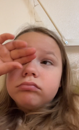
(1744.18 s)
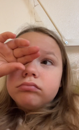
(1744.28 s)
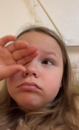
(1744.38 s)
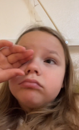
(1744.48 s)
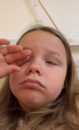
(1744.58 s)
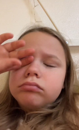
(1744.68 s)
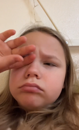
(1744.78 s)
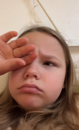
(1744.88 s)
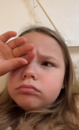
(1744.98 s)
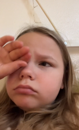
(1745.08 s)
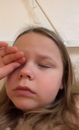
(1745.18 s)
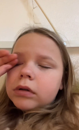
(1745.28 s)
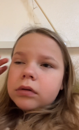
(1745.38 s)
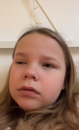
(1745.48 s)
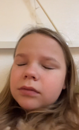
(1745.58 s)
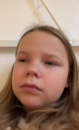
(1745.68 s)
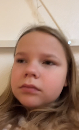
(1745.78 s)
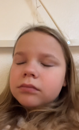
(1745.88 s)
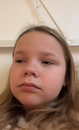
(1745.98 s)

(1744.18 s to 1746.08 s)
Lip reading: (silence)